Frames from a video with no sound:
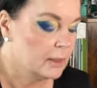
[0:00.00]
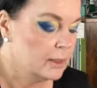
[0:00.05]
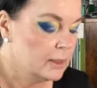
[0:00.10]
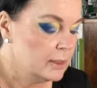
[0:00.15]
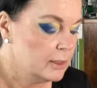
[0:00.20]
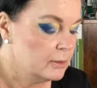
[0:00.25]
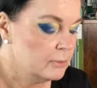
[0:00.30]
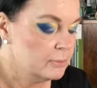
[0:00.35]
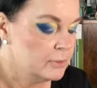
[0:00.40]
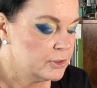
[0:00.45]

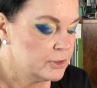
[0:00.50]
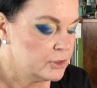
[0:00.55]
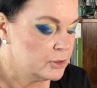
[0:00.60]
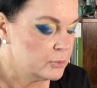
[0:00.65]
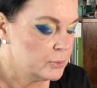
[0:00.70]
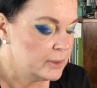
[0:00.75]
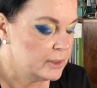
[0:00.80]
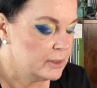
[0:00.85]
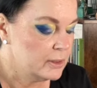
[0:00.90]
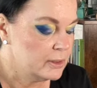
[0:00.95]
in
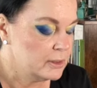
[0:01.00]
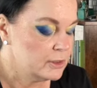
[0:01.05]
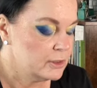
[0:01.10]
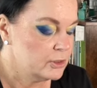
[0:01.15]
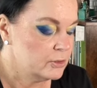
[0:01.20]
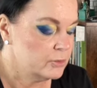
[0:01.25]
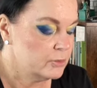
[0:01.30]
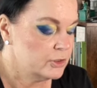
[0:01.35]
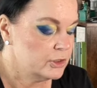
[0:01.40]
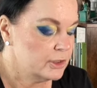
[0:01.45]
between the
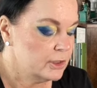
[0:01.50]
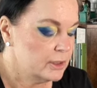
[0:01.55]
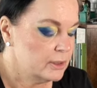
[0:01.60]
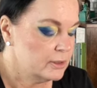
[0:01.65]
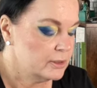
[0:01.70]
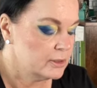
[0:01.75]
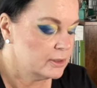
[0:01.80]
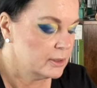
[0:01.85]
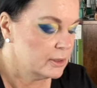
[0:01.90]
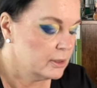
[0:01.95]
two
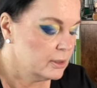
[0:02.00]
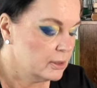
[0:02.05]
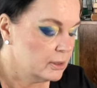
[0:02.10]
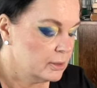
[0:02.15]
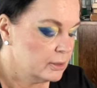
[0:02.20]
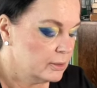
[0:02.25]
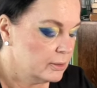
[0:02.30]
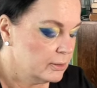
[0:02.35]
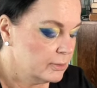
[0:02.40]
shades there.